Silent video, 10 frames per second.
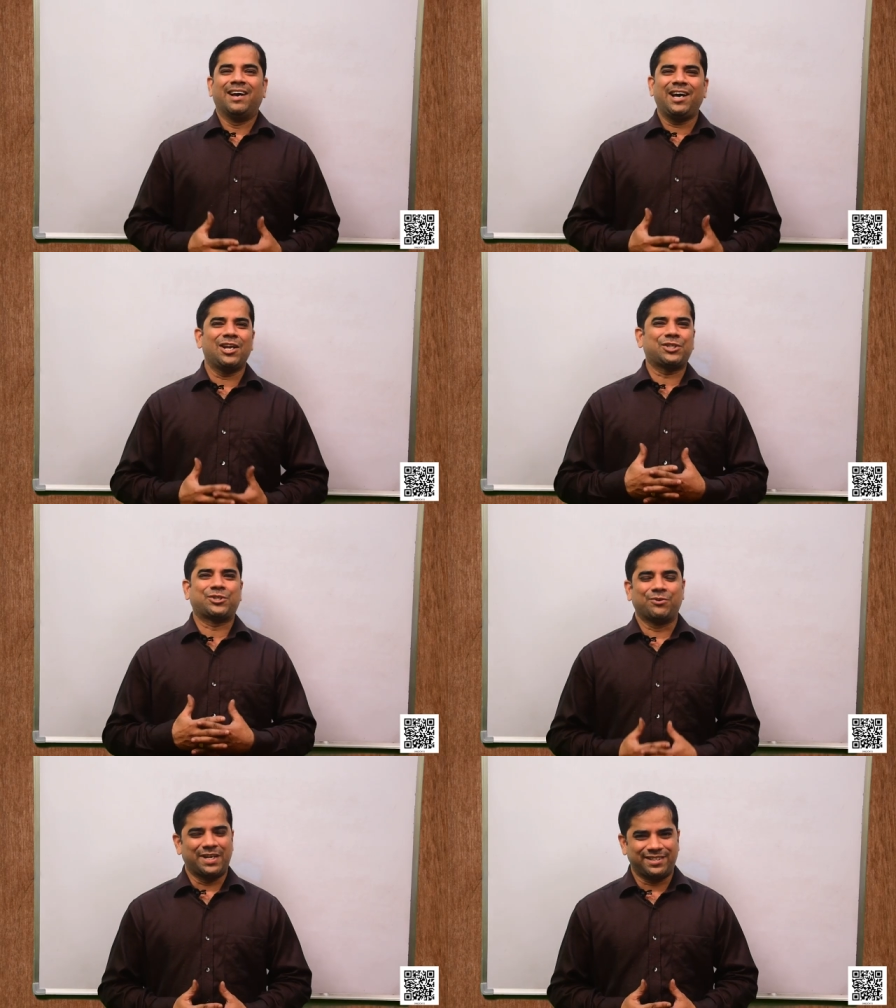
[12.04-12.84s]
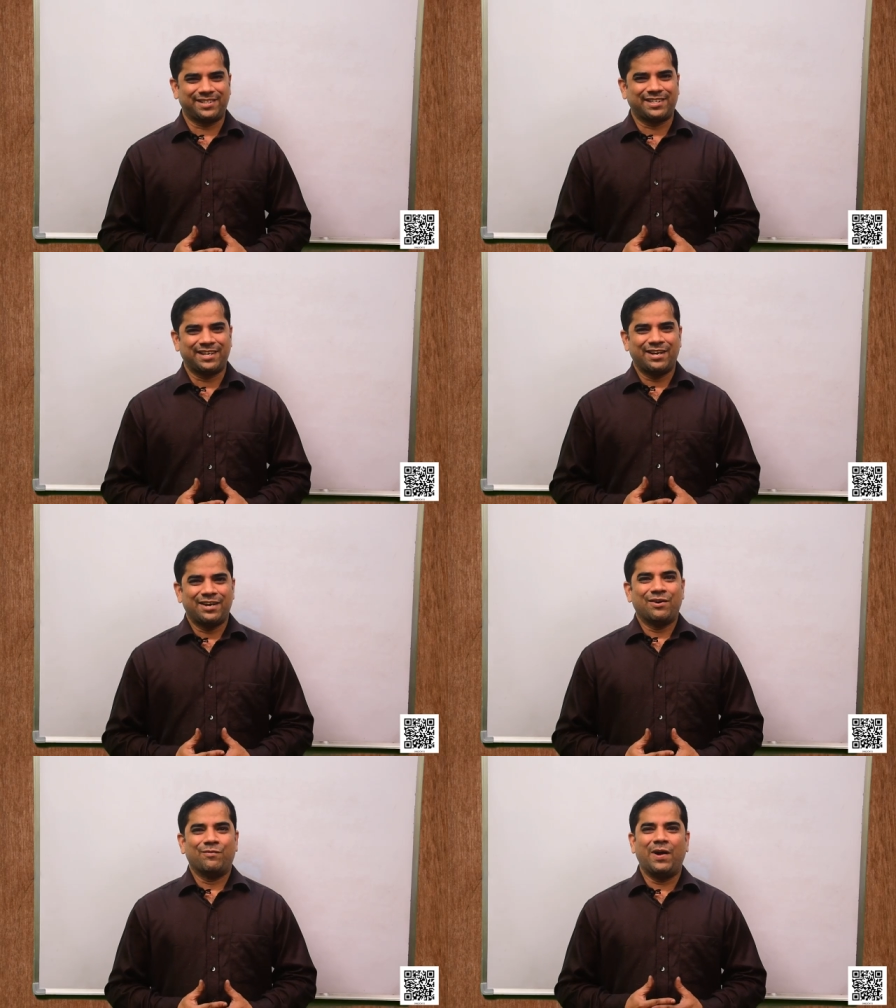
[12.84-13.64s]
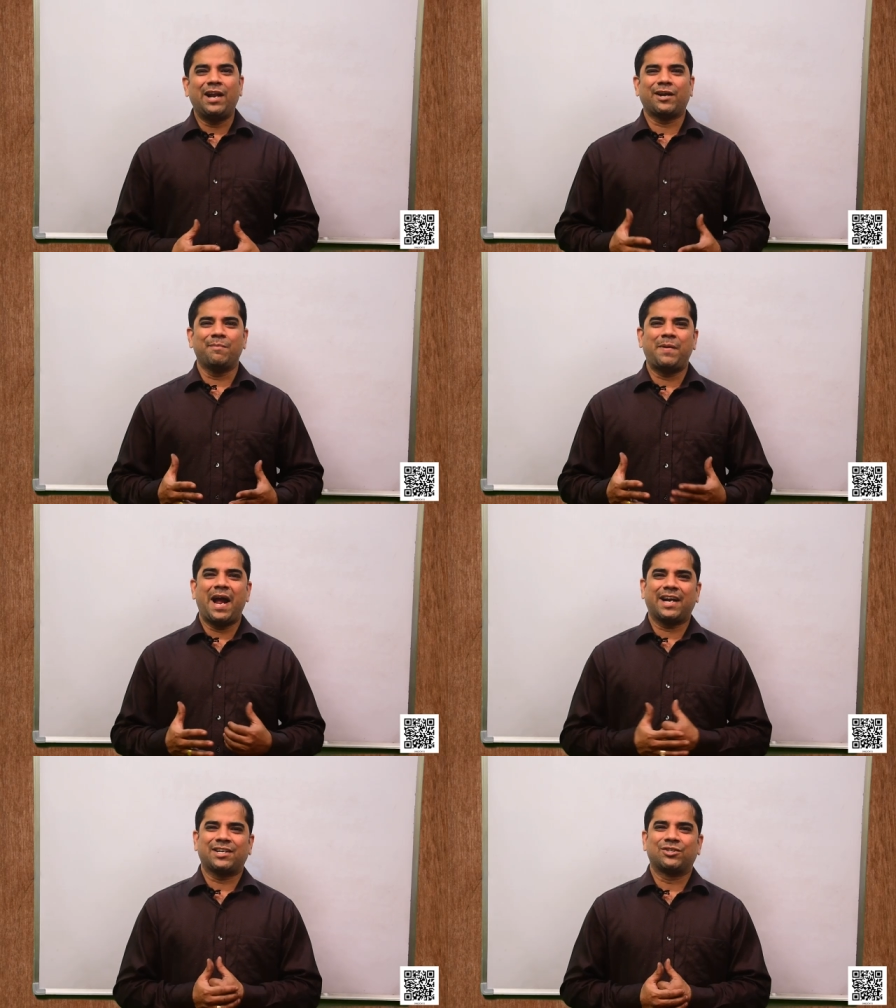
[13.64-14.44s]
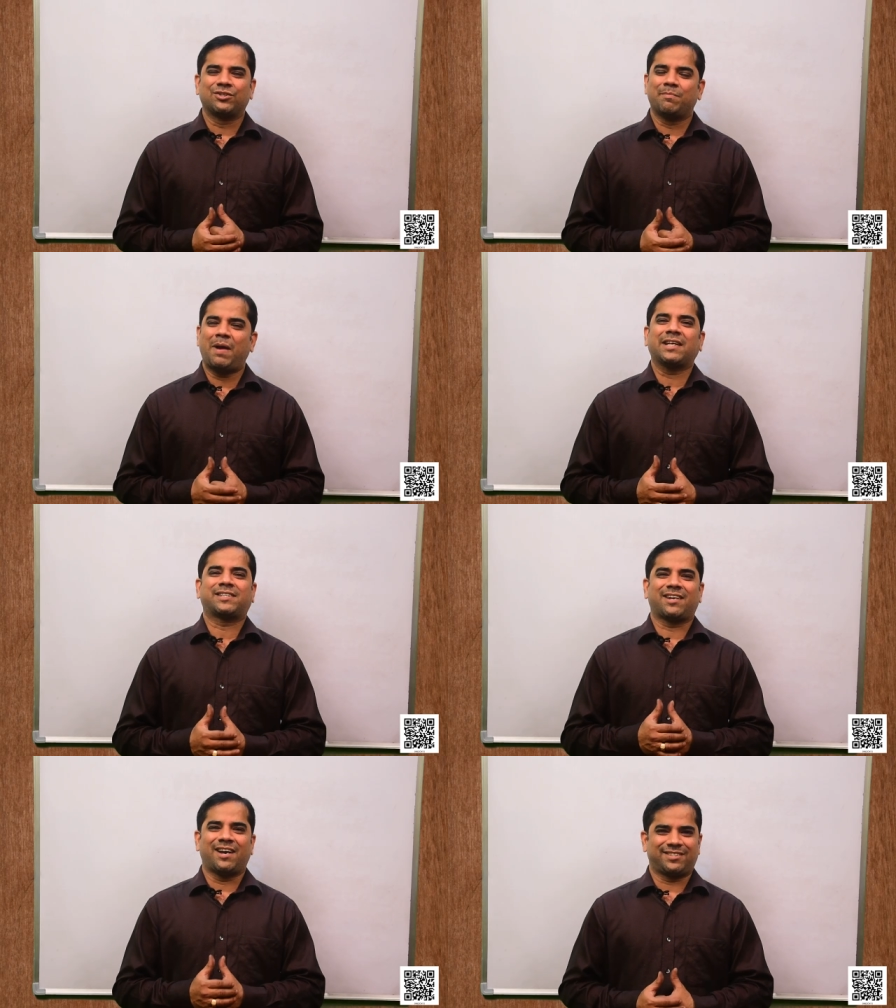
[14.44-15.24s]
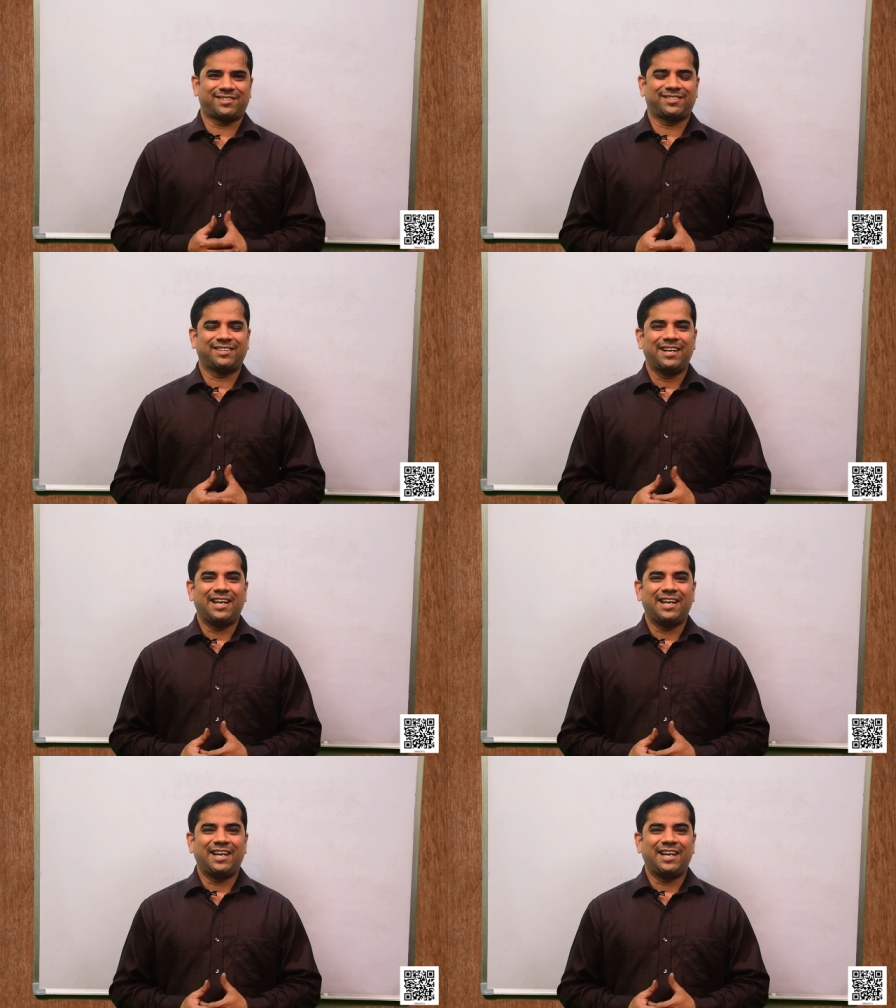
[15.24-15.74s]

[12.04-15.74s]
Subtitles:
Hello students, welcome back to the math class.